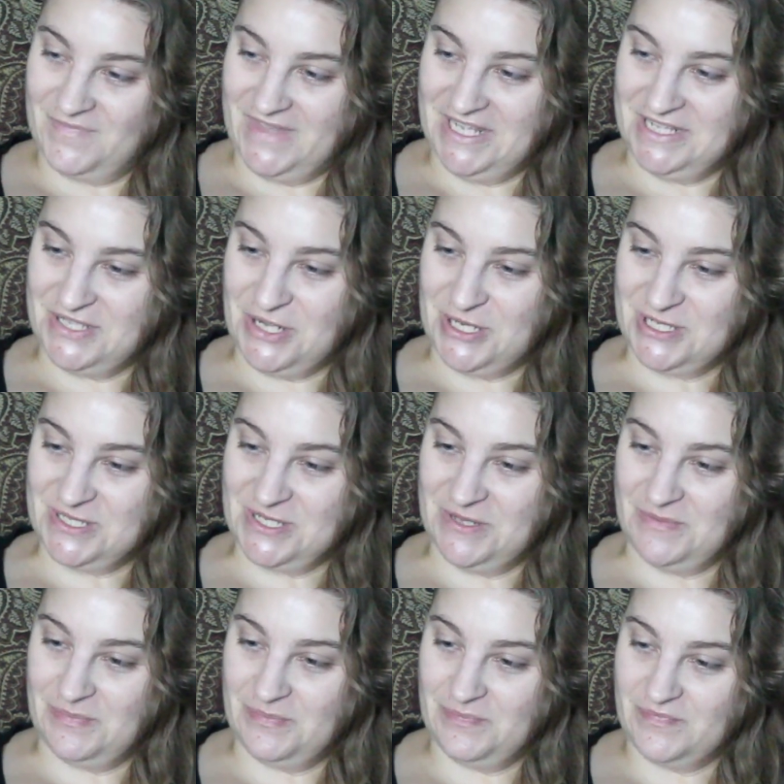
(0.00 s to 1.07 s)
It's awesome.
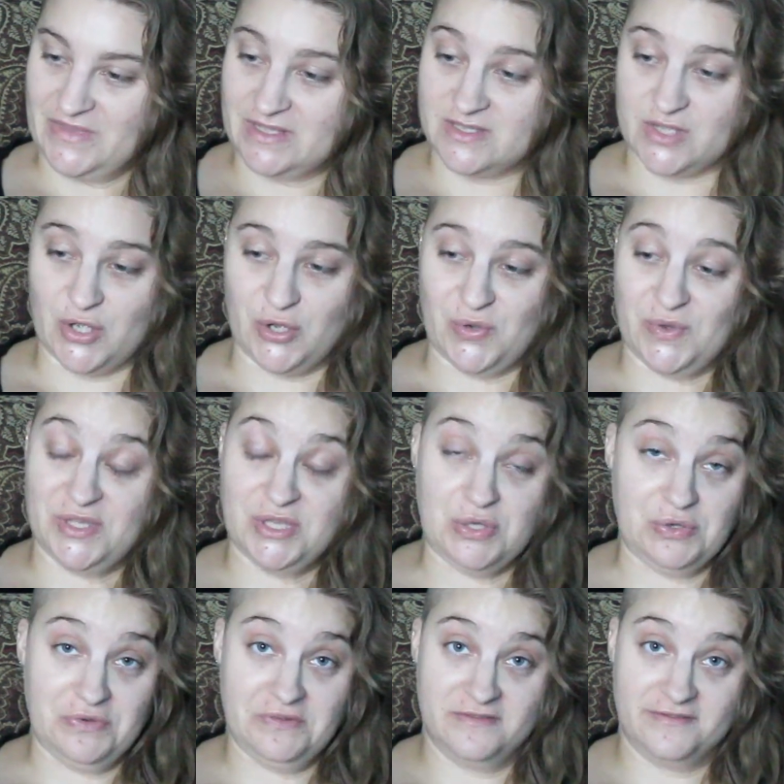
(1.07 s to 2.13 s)
So
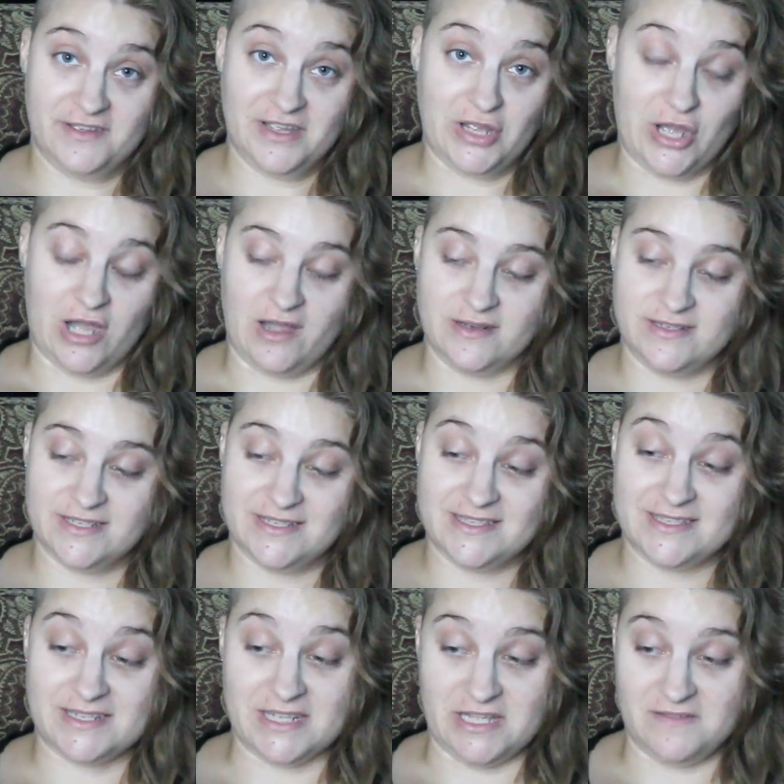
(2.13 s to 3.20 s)
you've got
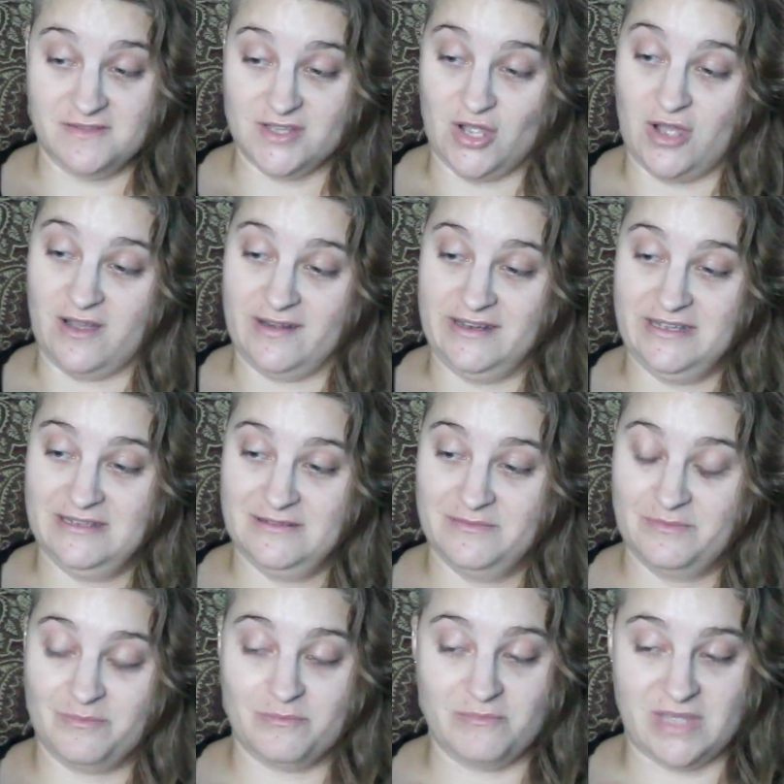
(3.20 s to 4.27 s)
Steve Zahn,
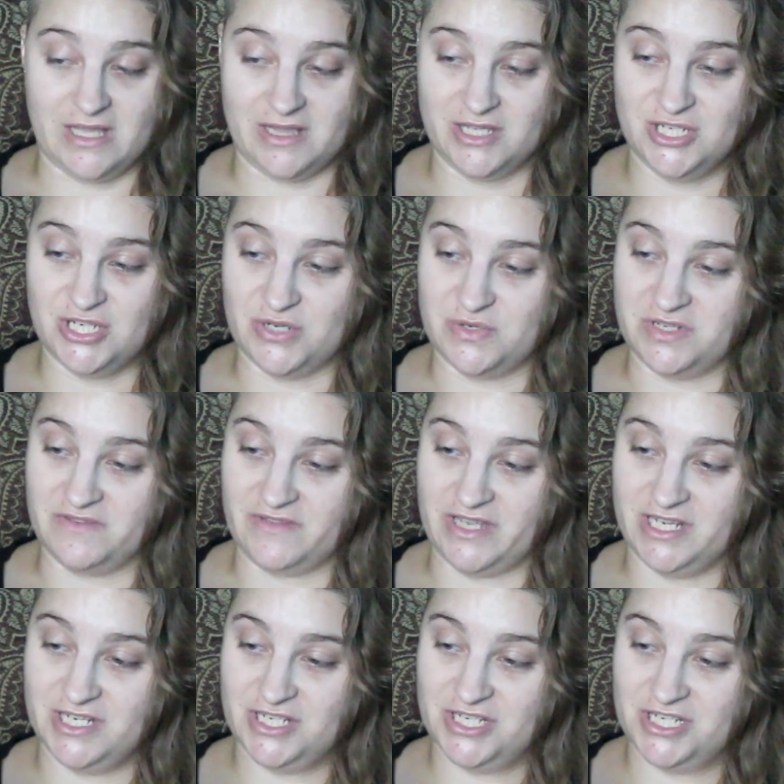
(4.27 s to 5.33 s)
Mila
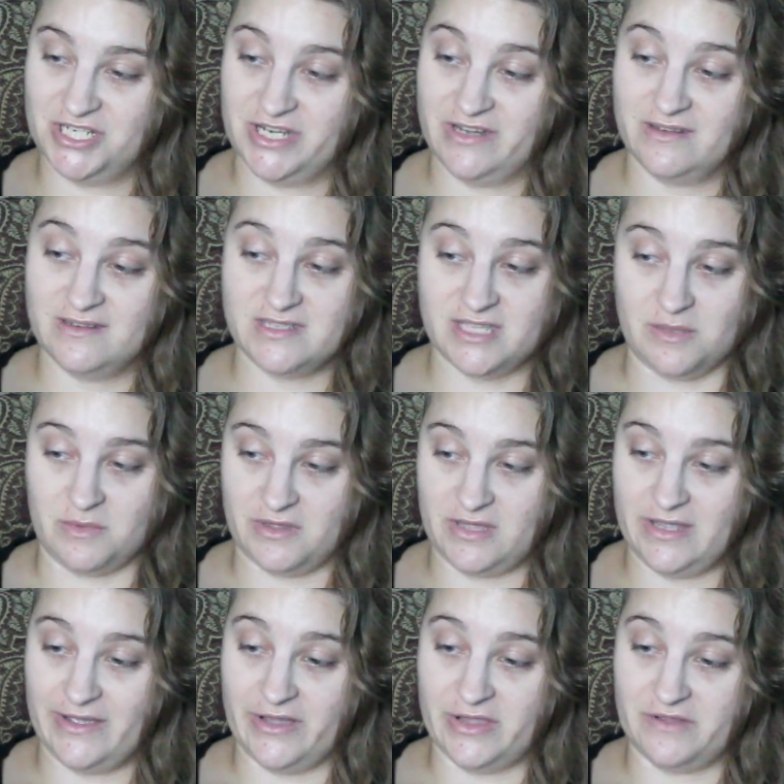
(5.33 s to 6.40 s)
Jovovich,
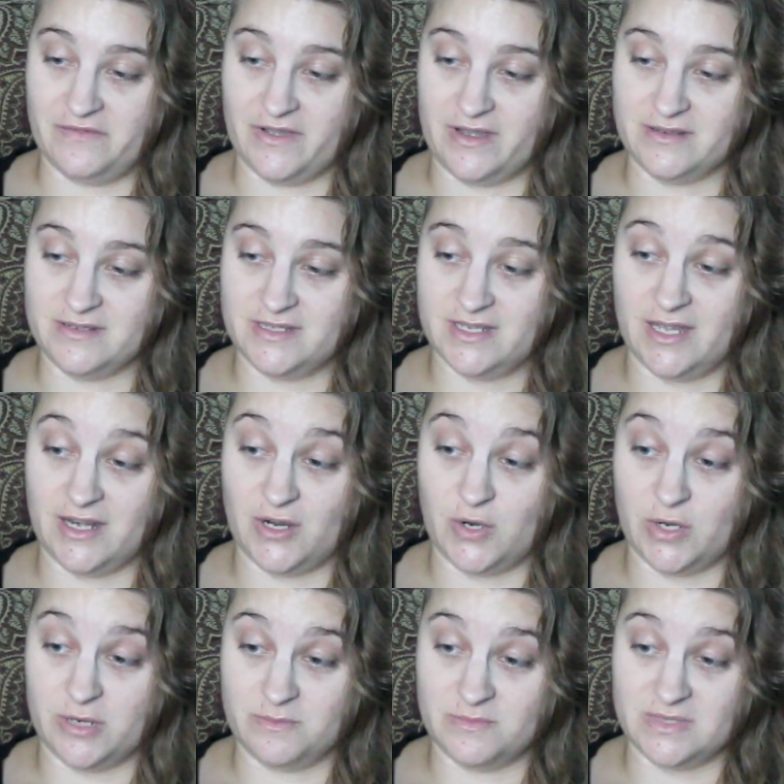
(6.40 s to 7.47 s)
Timothy Oliphant, and
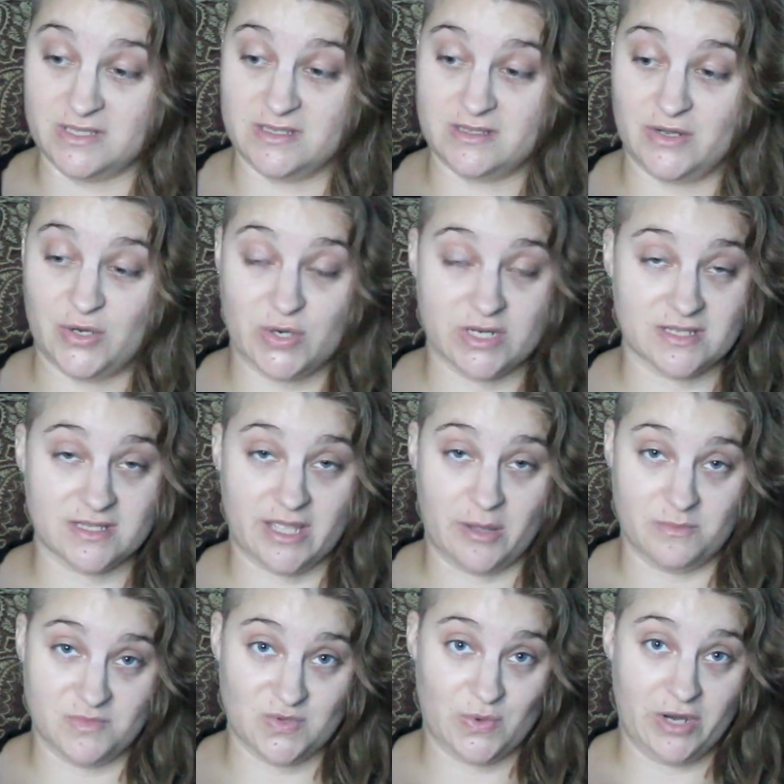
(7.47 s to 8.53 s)
Chris
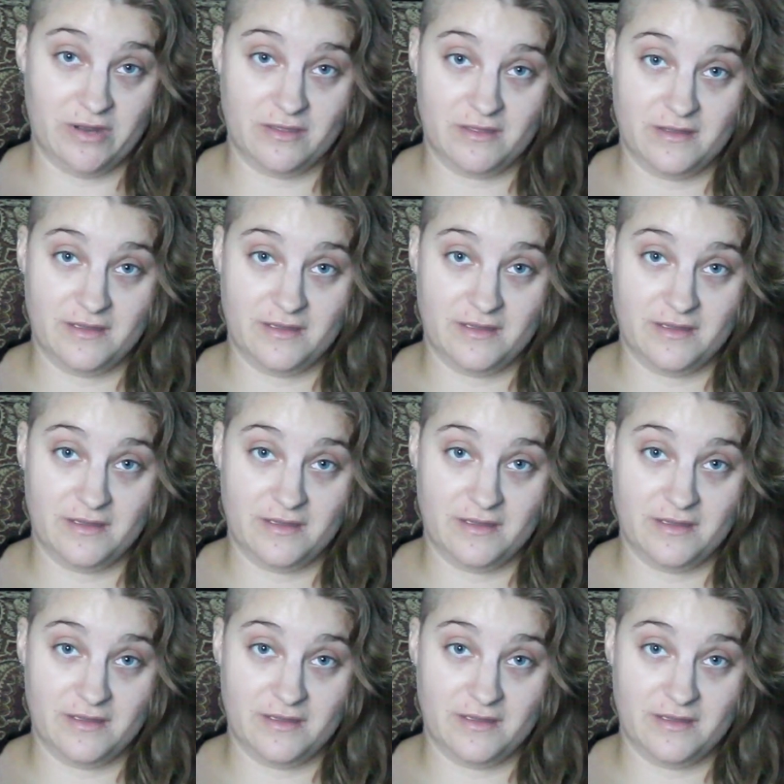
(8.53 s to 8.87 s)
Hemsworth